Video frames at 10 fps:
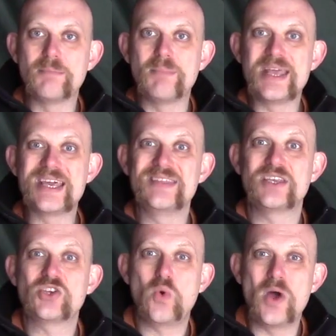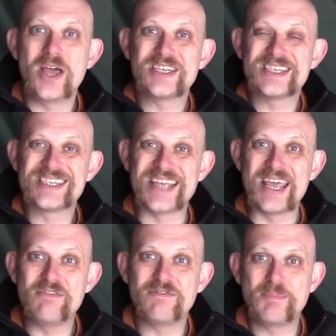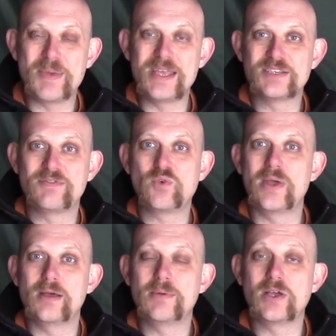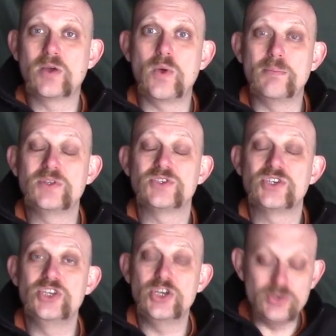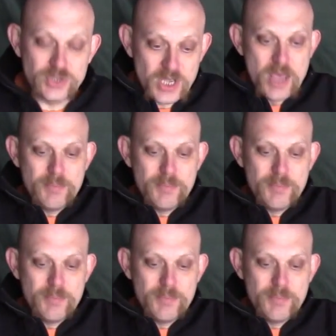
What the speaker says: making this quite a safe piece of equipment to use.